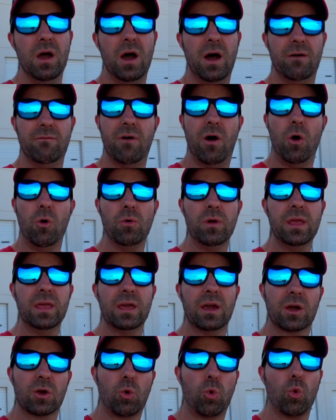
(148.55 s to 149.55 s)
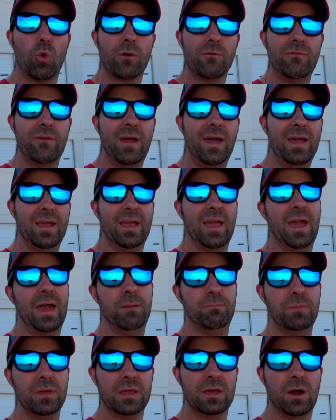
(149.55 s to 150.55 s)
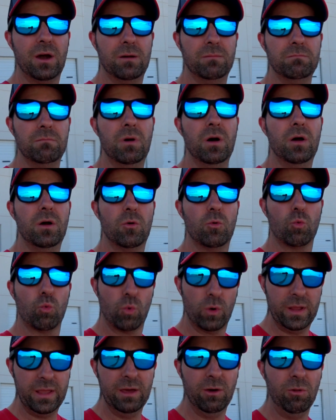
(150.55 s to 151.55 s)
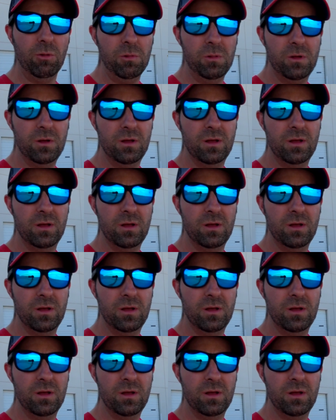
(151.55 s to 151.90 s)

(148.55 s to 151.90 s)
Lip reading: of owning a Corvette had become real,